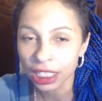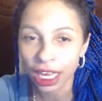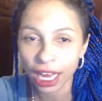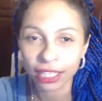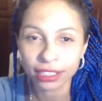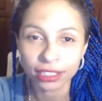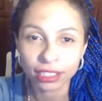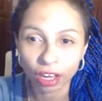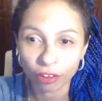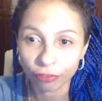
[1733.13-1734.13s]
and
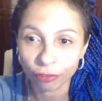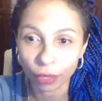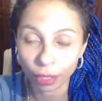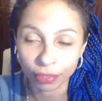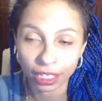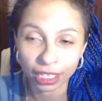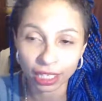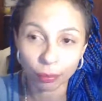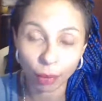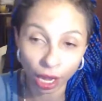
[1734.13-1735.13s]
of what I'm
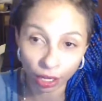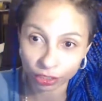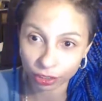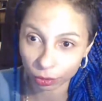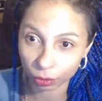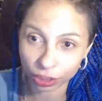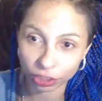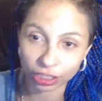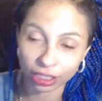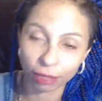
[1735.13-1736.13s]
thinking about or
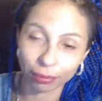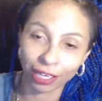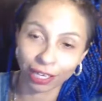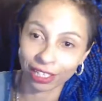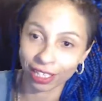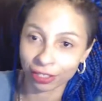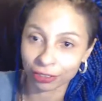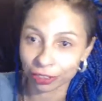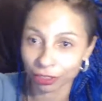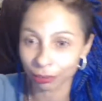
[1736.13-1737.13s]
stressing about, and I go
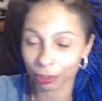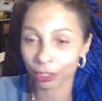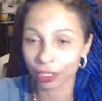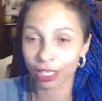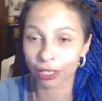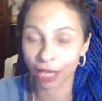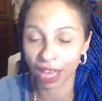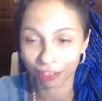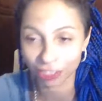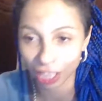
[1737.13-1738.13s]
do some yoga or
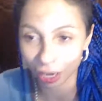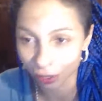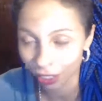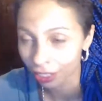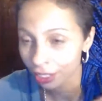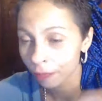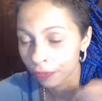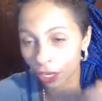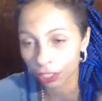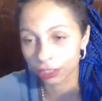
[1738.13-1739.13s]
have a shower,
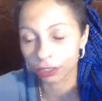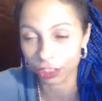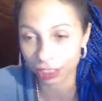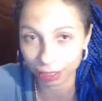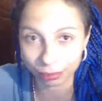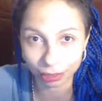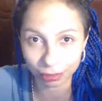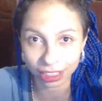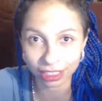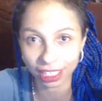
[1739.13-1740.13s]
the answer will just come to
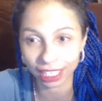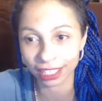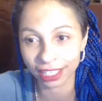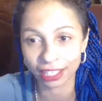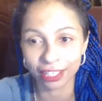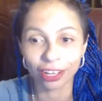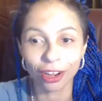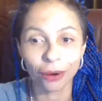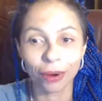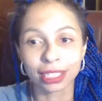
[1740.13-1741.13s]
me. It's like letting
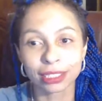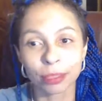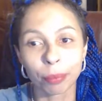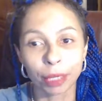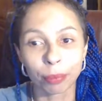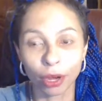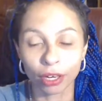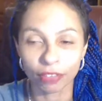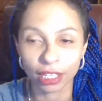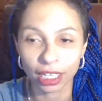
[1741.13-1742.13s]
go is a big part
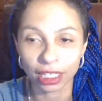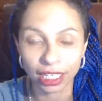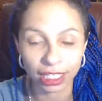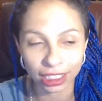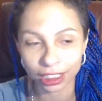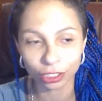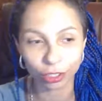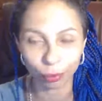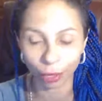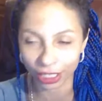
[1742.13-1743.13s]
of it, and getting into
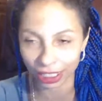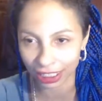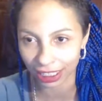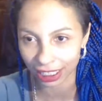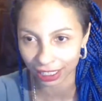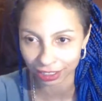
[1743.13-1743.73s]
the body and getting